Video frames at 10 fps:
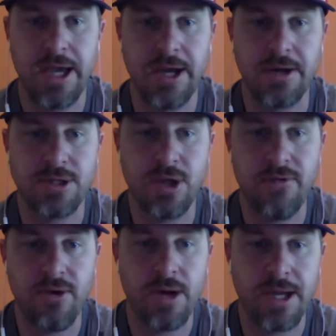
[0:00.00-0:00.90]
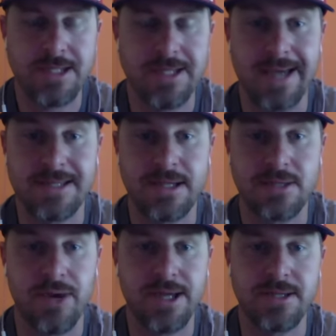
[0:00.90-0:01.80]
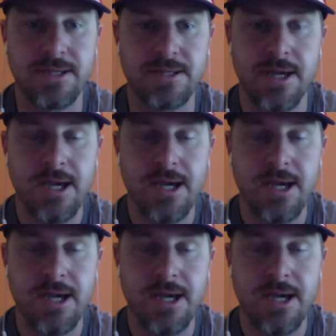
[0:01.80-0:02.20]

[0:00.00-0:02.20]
here at Dover in his last 6 races.